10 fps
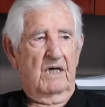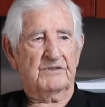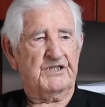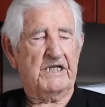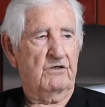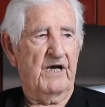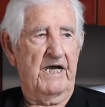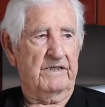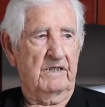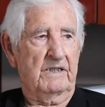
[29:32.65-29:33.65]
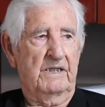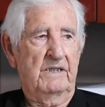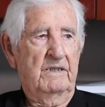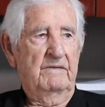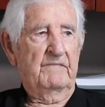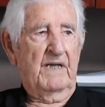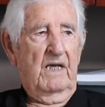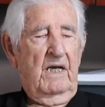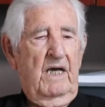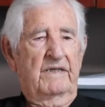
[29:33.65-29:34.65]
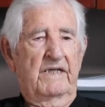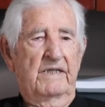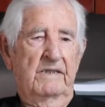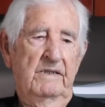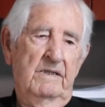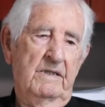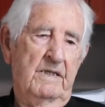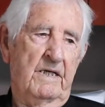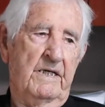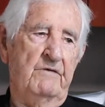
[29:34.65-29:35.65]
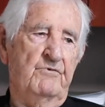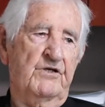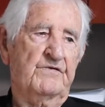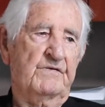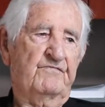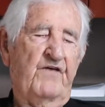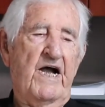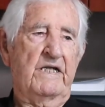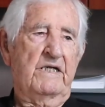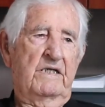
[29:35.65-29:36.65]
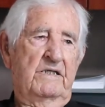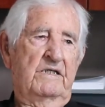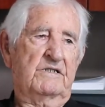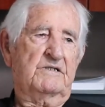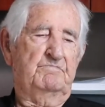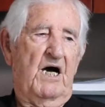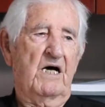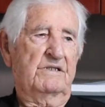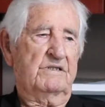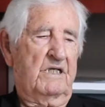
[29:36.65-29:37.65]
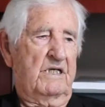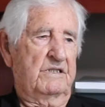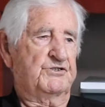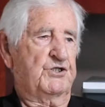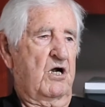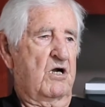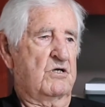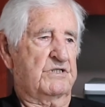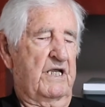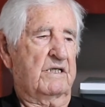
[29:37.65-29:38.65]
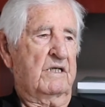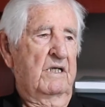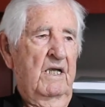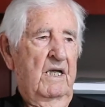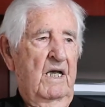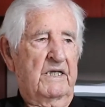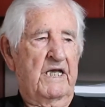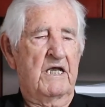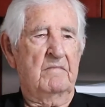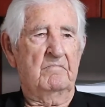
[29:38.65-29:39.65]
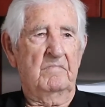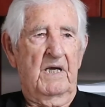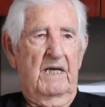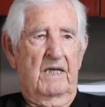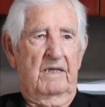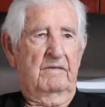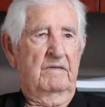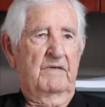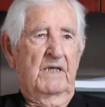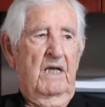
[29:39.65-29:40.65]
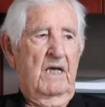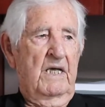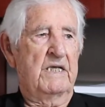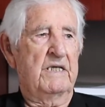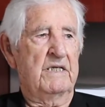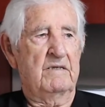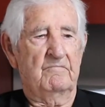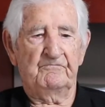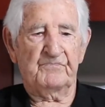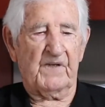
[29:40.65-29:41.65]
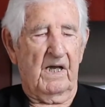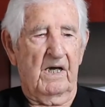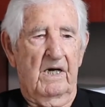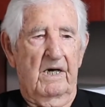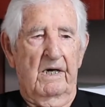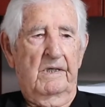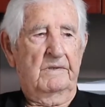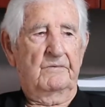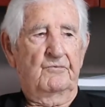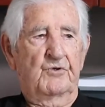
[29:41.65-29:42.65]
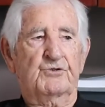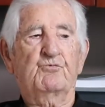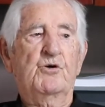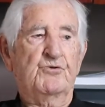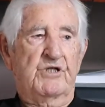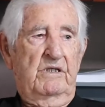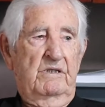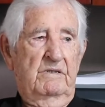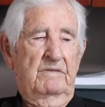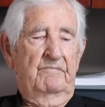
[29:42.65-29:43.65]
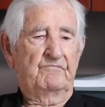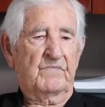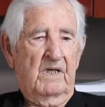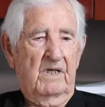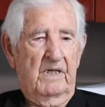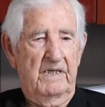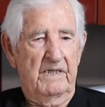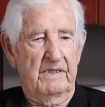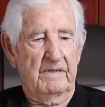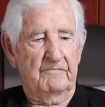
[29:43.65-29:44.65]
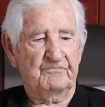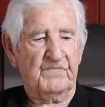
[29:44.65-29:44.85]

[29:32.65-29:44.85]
single-handedly. And then he was fighting in this banzai charge that came, and he was wounded. A